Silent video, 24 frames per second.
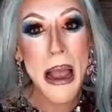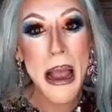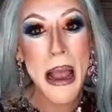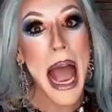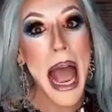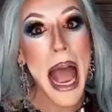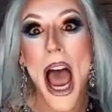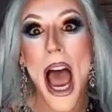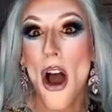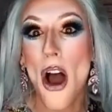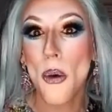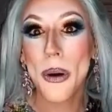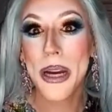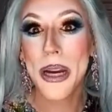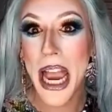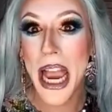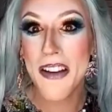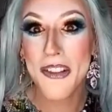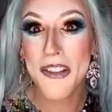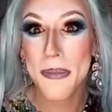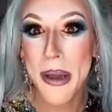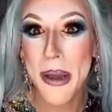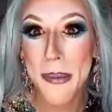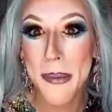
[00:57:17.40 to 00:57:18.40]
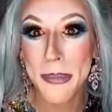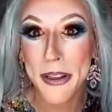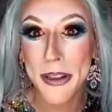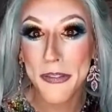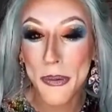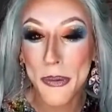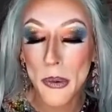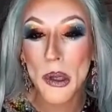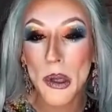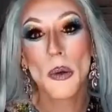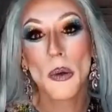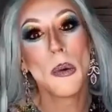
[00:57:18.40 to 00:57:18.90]
how we haven't met
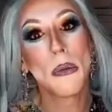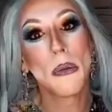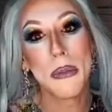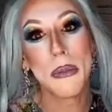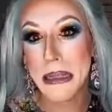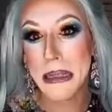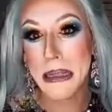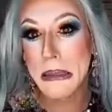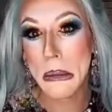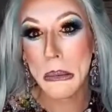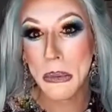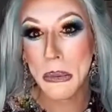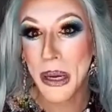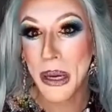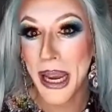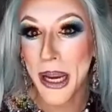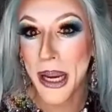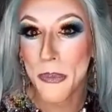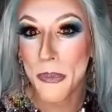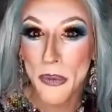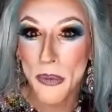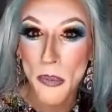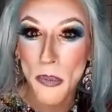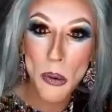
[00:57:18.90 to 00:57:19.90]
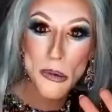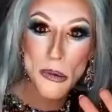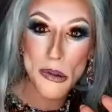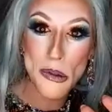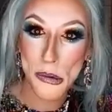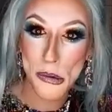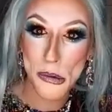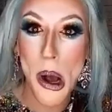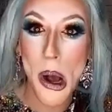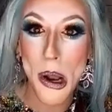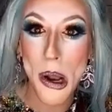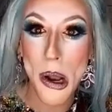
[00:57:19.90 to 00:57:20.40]
before, well, that's okay. We won't
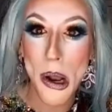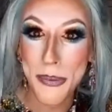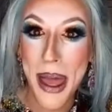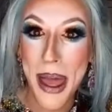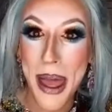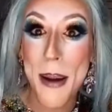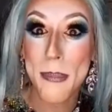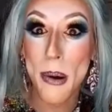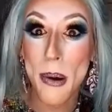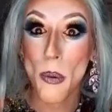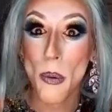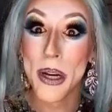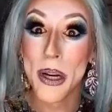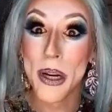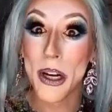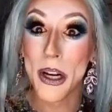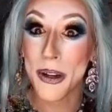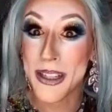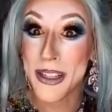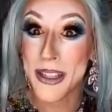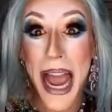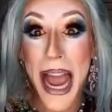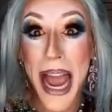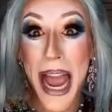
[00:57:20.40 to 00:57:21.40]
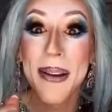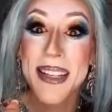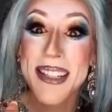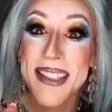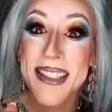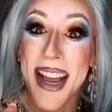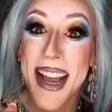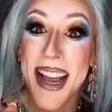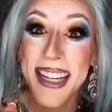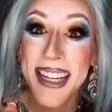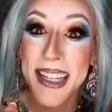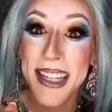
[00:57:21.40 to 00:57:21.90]
dwell on that, but we are now
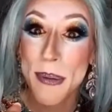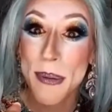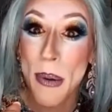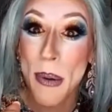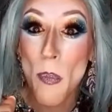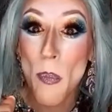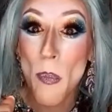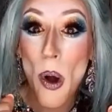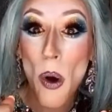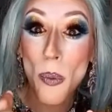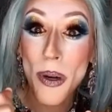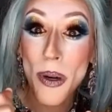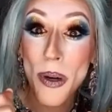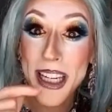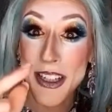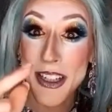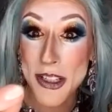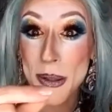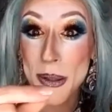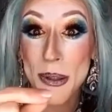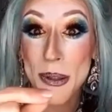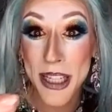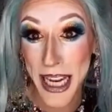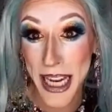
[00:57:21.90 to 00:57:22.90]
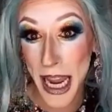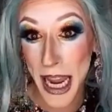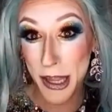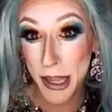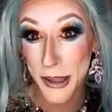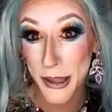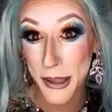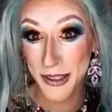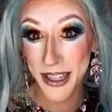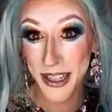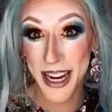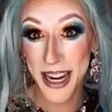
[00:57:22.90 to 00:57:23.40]
excited about what we can do
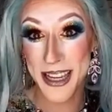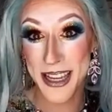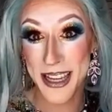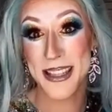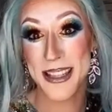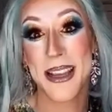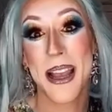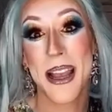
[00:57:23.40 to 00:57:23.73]
together as